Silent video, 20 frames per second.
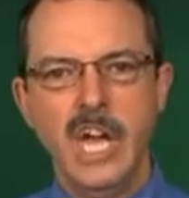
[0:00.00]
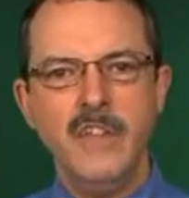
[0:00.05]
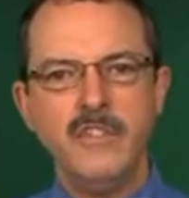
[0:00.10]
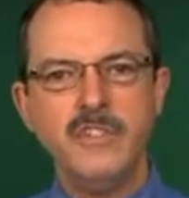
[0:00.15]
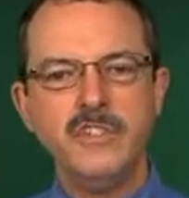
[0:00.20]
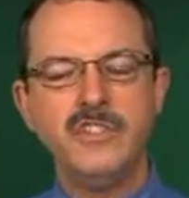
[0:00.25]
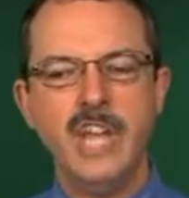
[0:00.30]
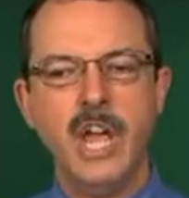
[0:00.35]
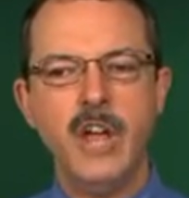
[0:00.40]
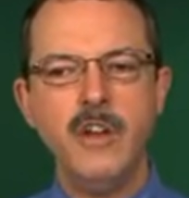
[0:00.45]
The
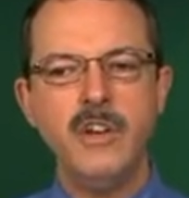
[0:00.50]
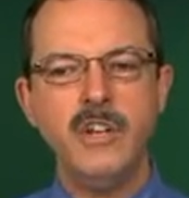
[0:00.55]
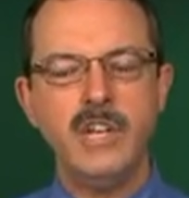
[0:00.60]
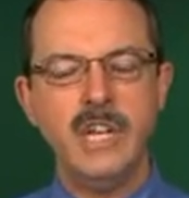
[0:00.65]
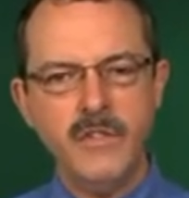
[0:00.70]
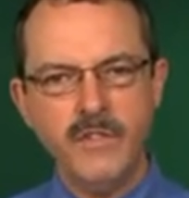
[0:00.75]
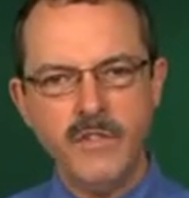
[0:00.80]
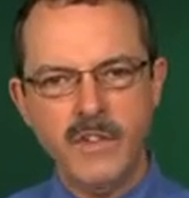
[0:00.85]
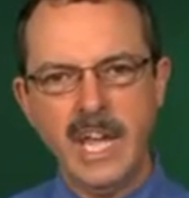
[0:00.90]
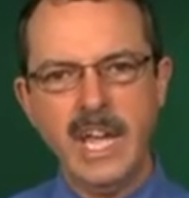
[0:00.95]
standard
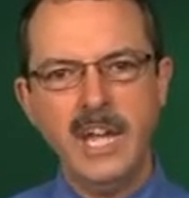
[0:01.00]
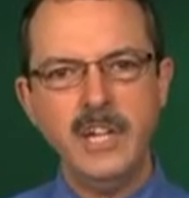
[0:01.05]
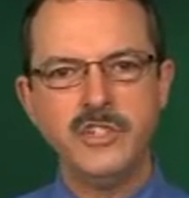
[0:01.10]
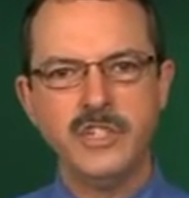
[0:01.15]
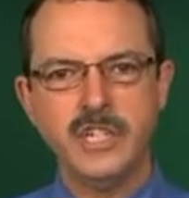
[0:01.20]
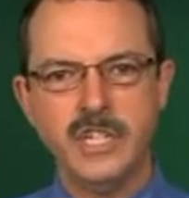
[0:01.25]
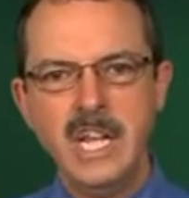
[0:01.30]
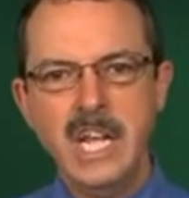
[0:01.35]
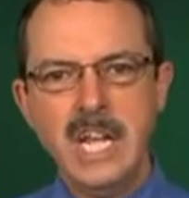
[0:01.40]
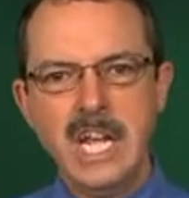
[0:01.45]

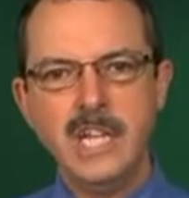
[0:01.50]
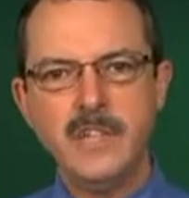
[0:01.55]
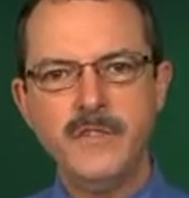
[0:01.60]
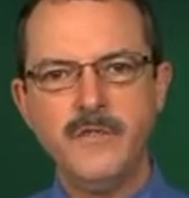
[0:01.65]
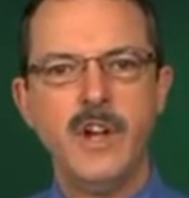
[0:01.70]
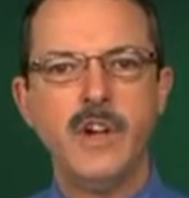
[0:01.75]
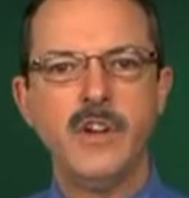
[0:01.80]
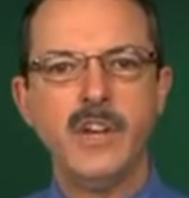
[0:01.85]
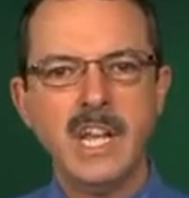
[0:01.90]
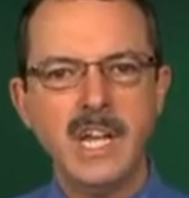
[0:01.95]
deviation is
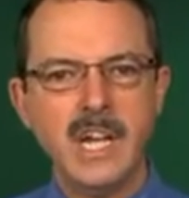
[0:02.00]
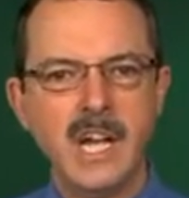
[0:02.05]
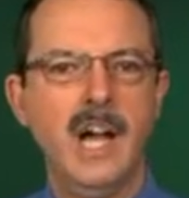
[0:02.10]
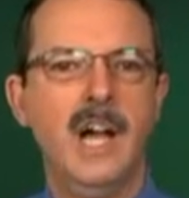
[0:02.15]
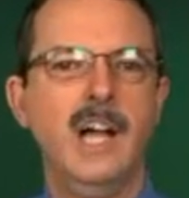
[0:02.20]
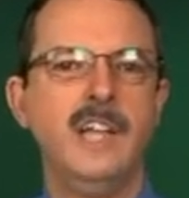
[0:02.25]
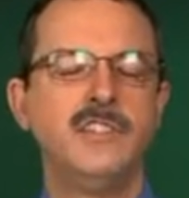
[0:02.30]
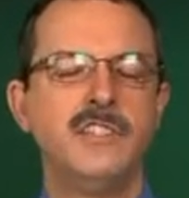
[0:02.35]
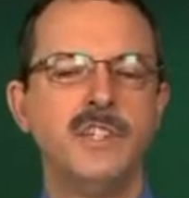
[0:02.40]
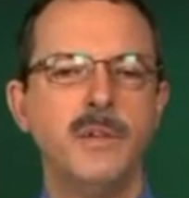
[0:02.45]
fairly
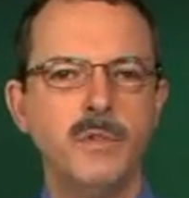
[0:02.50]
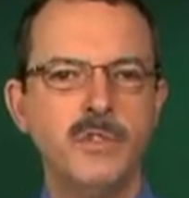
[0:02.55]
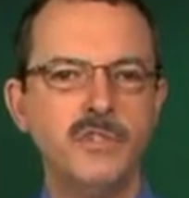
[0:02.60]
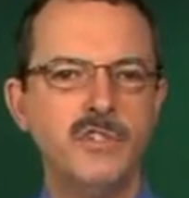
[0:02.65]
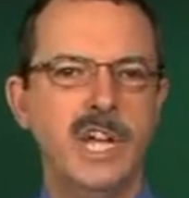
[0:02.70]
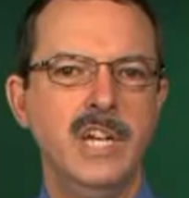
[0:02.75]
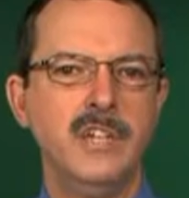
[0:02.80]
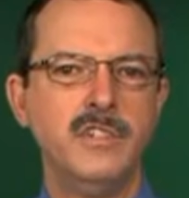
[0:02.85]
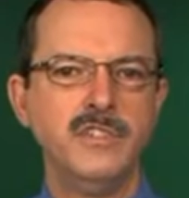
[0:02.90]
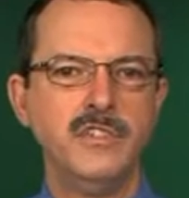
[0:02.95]
constant with
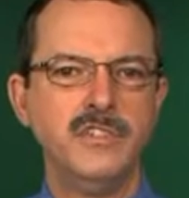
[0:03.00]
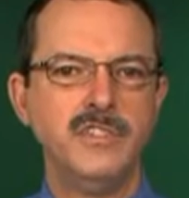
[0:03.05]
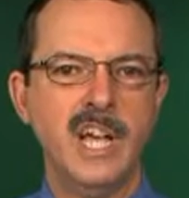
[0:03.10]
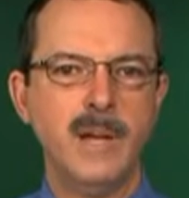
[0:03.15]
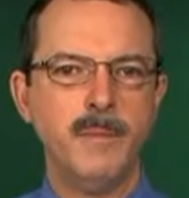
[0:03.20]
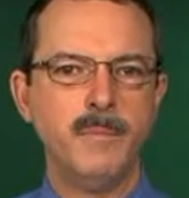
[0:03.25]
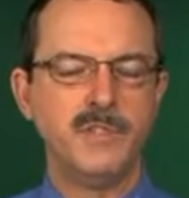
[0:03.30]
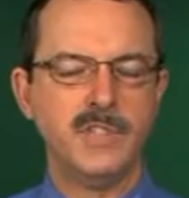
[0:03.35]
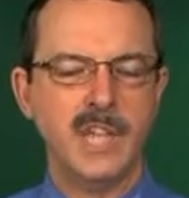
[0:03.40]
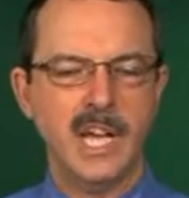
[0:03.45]
changes in
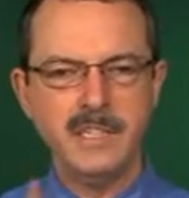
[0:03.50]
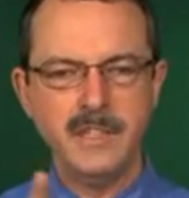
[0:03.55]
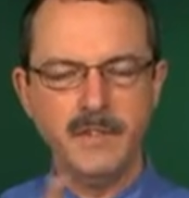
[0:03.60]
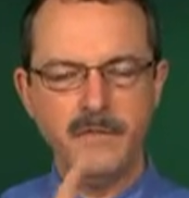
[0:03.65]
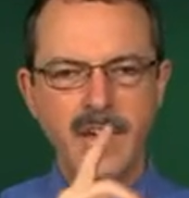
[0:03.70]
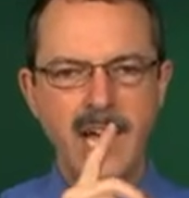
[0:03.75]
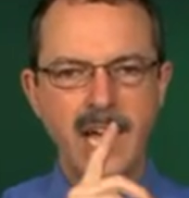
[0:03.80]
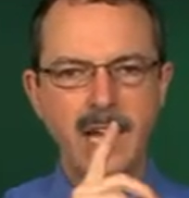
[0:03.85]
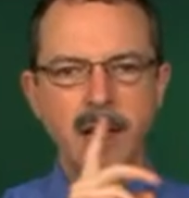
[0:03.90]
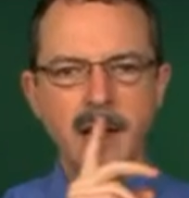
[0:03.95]
sample size. In
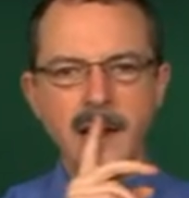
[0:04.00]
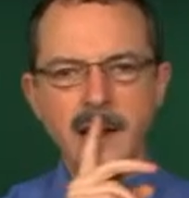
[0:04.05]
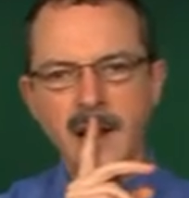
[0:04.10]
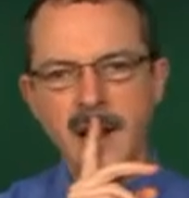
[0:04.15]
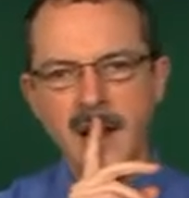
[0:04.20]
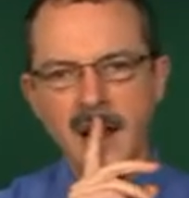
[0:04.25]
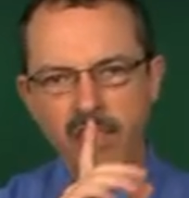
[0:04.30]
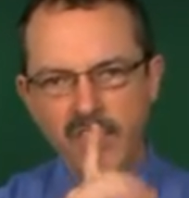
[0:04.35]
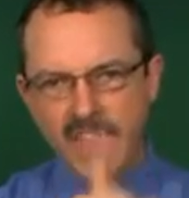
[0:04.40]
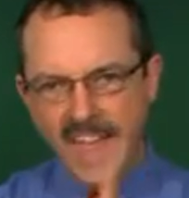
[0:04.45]
fact,
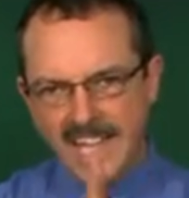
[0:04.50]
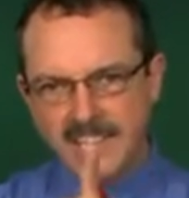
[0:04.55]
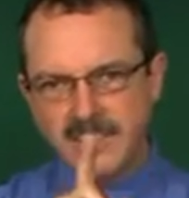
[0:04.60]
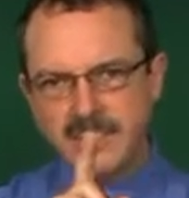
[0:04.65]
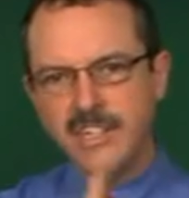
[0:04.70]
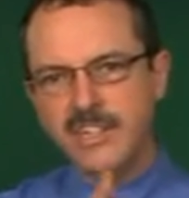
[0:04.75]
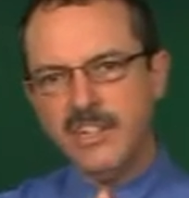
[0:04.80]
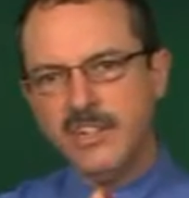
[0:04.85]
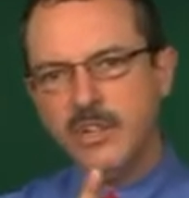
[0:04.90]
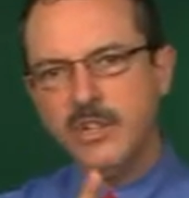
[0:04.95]

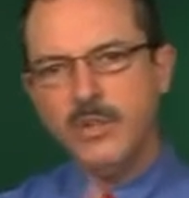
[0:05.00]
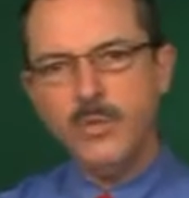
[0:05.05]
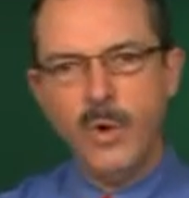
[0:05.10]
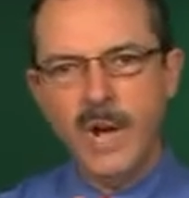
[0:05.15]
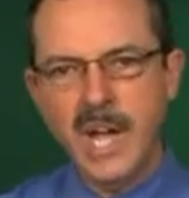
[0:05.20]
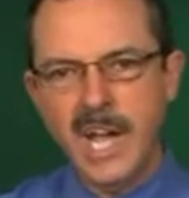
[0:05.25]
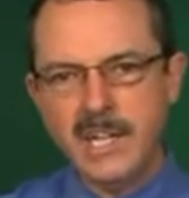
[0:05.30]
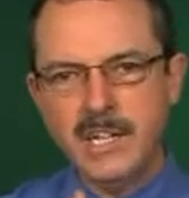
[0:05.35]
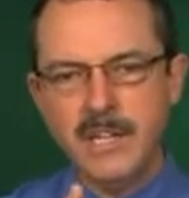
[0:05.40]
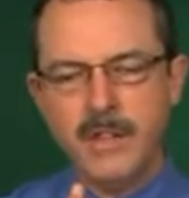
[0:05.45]
that's a good
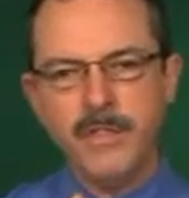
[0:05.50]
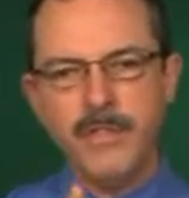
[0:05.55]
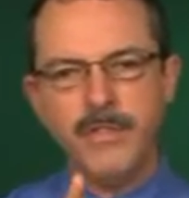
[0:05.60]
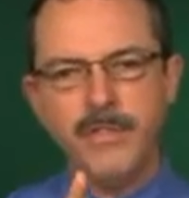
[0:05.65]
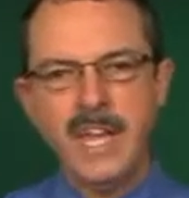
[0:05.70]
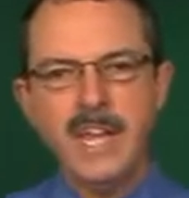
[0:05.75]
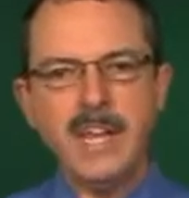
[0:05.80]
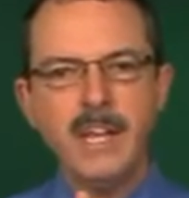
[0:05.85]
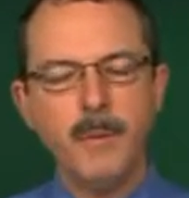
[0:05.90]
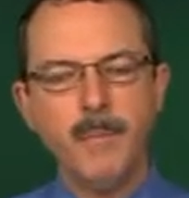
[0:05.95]
way to
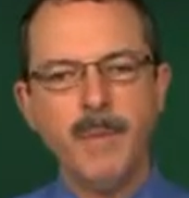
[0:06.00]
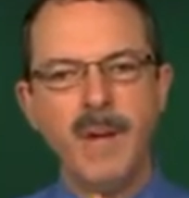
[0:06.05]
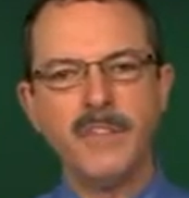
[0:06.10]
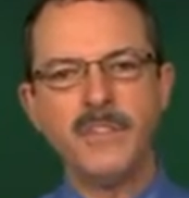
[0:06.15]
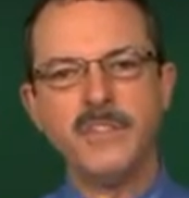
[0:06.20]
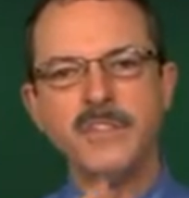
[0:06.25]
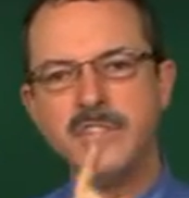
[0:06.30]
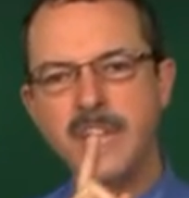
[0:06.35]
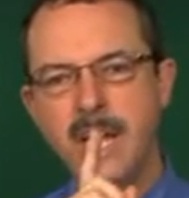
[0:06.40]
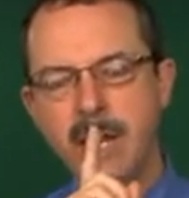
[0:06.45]
think about
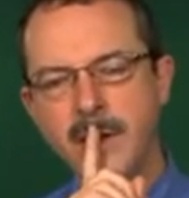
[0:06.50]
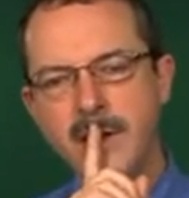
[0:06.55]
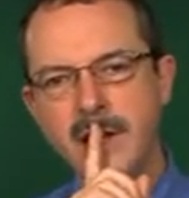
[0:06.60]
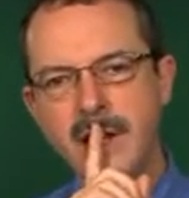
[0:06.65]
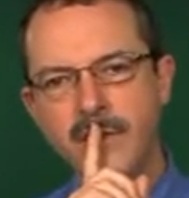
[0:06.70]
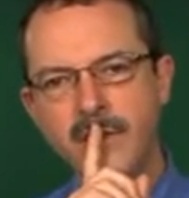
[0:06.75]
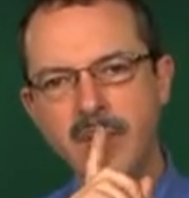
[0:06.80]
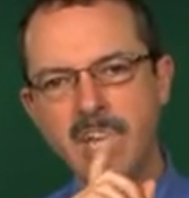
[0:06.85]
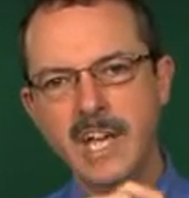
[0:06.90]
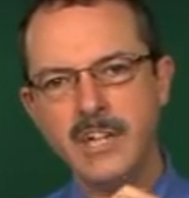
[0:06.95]
the standard
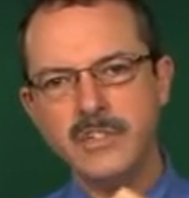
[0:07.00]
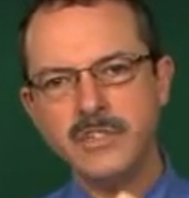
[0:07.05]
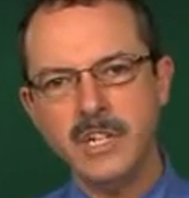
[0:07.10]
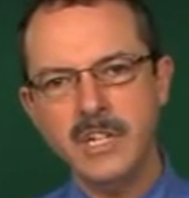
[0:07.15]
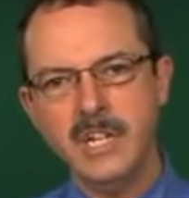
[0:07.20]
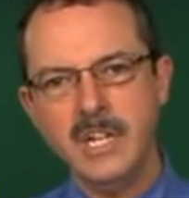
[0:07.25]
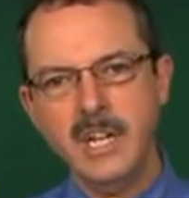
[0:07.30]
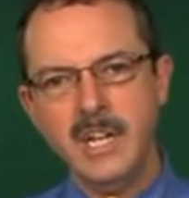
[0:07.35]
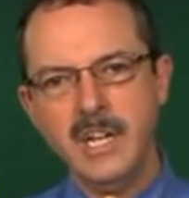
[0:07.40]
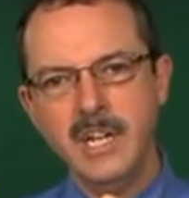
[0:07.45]
deviation.